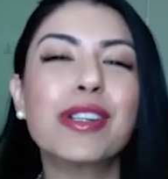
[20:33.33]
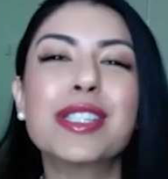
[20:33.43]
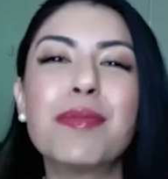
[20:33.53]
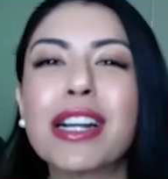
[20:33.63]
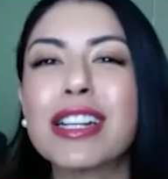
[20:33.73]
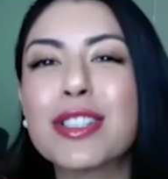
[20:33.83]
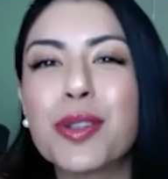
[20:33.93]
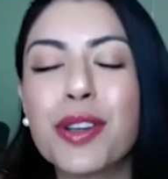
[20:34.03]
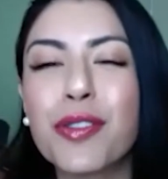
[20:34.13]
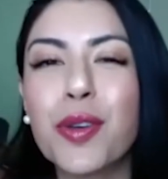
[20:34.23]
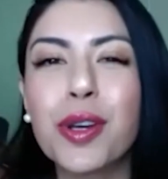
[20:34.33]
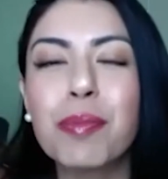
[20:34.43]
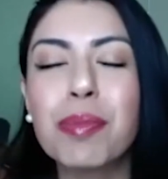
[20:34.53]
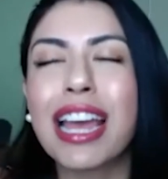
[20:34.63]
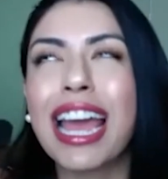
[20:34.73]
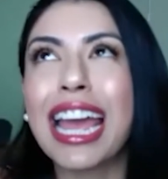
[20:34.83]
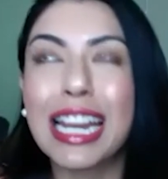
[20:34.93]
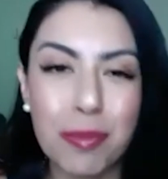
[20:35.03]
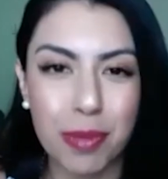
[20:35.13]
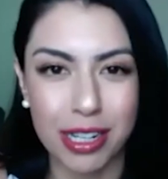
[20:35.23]
Tamara do if you could be
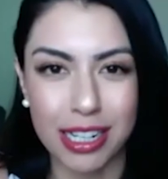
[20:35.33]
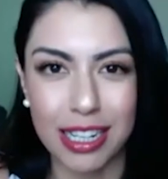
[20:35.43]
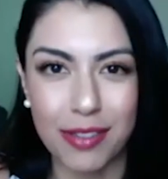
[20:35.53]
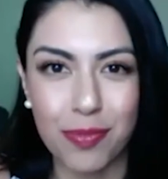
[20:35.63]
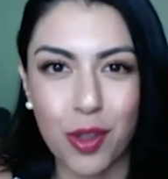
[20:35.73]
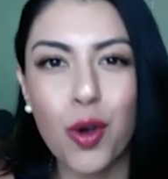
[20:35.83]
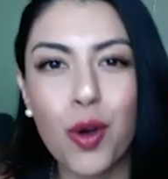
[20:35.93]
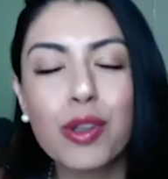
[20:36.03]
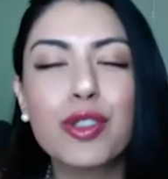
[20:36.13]
anybody? Who would you